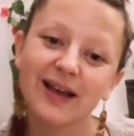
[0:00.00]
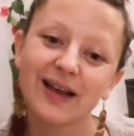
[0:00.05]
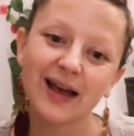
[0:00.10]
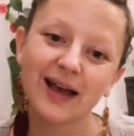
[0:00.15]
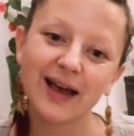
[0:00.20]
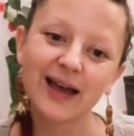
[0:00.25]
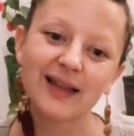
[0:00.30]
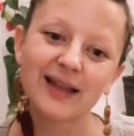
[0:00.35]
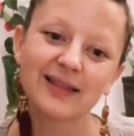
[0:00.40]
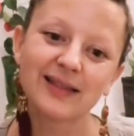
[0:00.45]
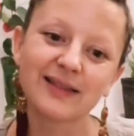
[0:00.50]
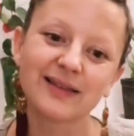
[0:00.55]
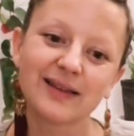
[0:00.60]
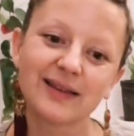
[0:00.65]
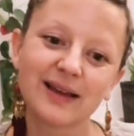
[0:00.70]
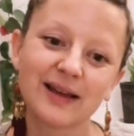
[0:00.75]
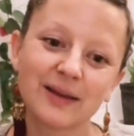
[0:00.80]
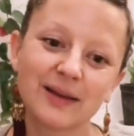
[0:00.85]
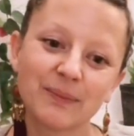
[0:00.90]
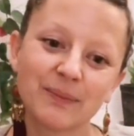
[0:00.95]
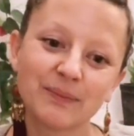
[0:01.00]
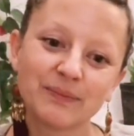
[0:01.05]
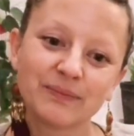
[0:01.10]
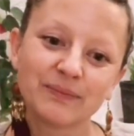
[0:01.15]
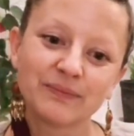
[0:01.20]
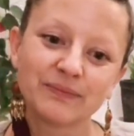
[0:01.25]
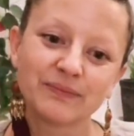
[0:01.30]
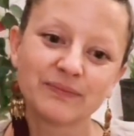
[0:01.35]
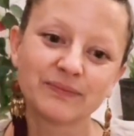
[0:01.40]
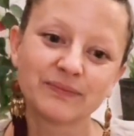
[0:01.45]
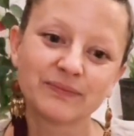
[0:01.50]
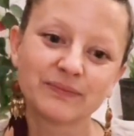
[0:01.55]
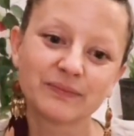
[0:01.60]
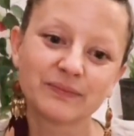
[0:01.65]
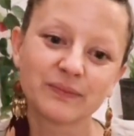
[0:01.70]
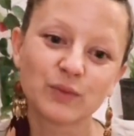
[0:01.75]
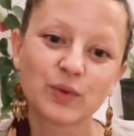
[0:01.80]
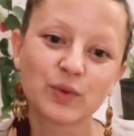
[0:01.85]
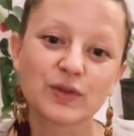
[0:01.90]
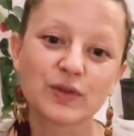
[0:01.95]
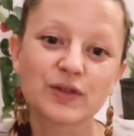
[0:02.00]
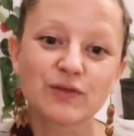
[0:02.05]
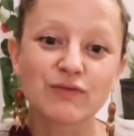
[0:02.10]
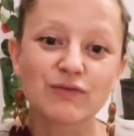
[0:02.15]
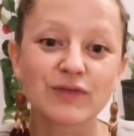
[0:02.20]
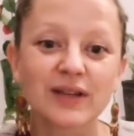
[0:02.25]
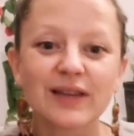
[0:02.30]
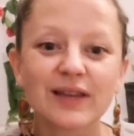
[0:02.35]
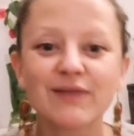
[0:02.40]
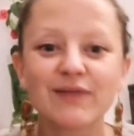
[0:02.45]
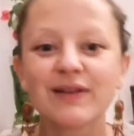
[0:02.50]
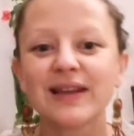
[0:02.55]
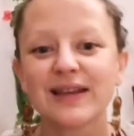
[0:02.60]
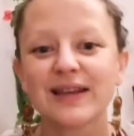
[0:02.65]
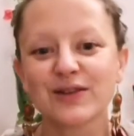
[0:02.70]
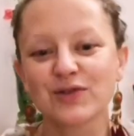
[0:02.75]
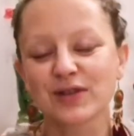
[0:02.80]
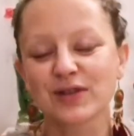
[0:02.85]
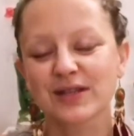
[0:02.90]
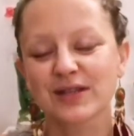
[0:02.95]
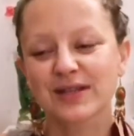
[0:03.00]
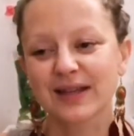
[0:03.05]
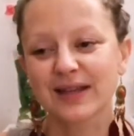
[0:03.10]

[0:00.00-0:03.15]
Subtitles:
And what's really, really interesting,